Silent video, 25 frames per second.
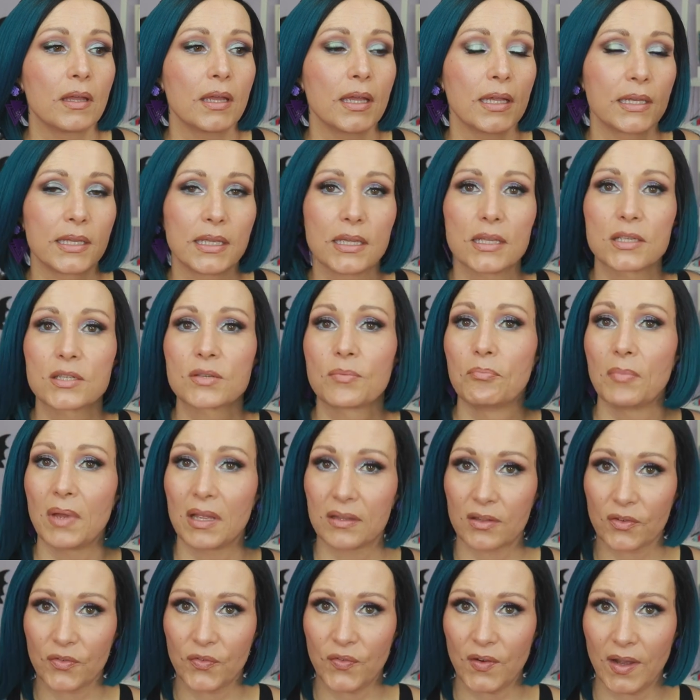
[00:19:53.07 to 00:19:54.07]
it is
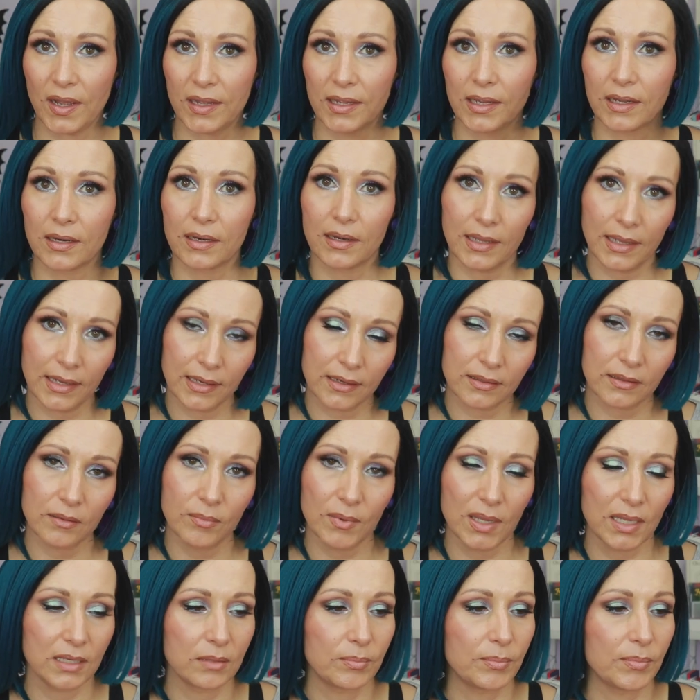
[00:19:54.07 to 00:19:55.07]
mattifying like the
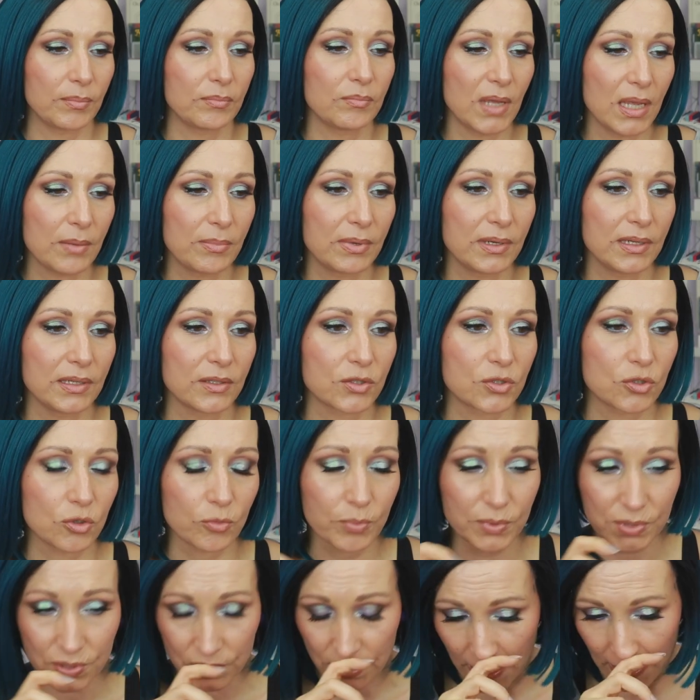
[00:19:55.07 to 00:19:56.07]
Maybelline
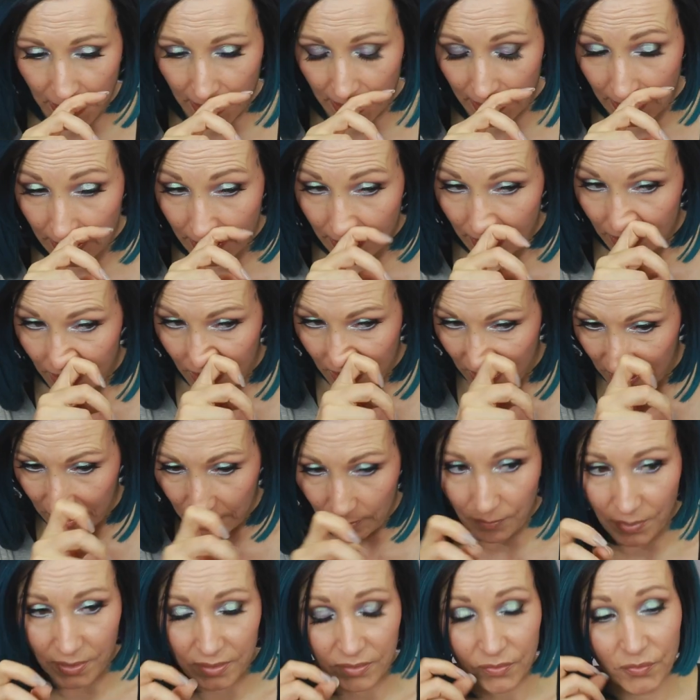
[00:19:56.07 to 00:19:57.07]
Superstay
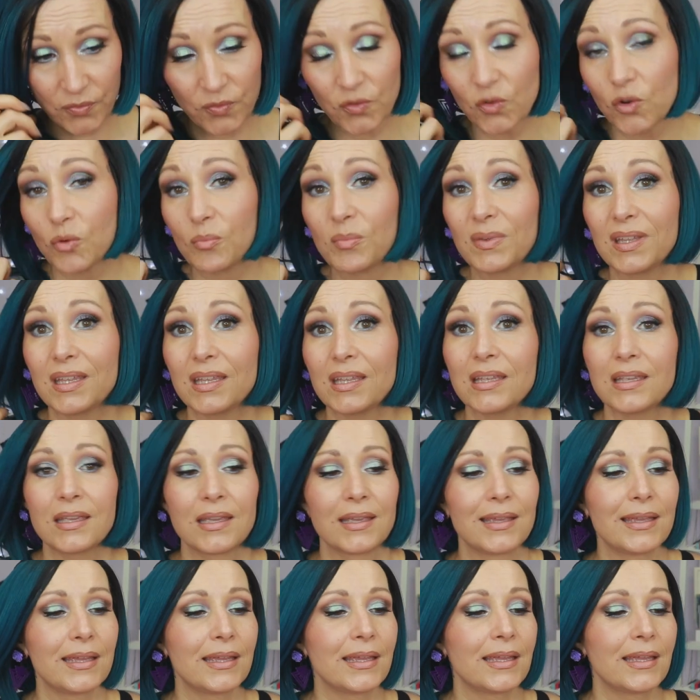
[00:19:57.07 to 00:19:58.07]
uh, but for me
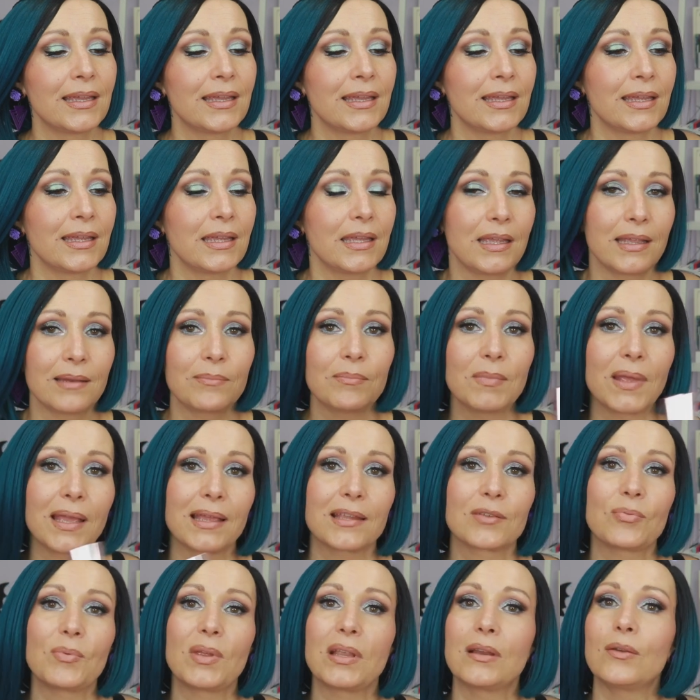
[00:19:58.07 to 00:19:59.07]
it
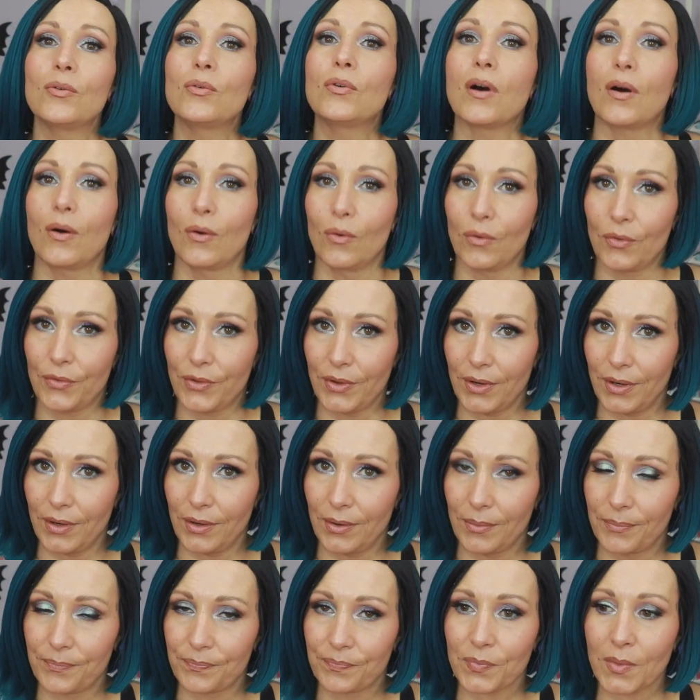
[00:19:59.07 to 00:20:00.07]
makes me look
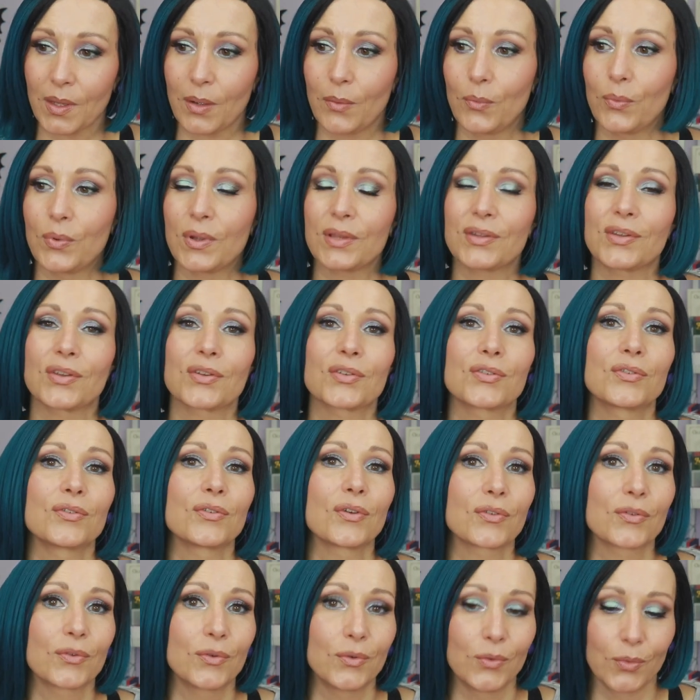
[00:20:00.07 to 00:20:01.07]
older which is
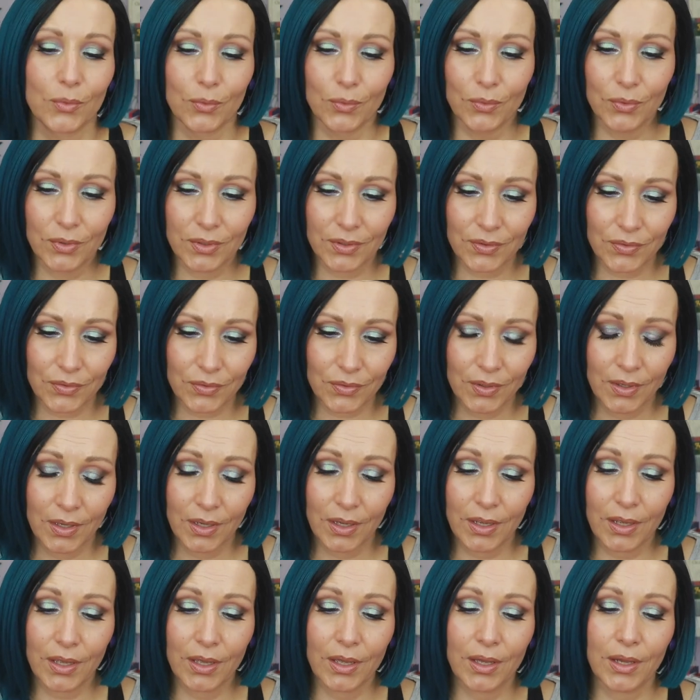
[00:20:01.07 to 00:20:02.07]
not good
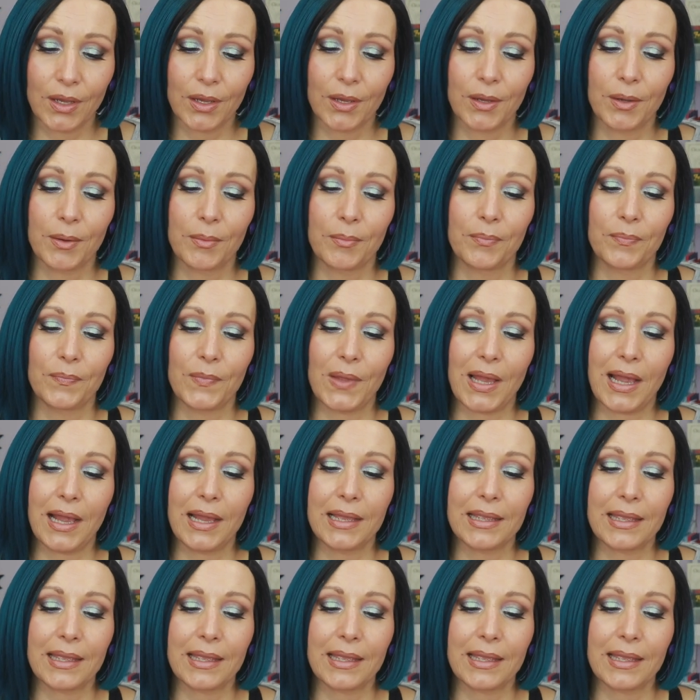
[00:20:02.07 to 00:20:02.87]
um,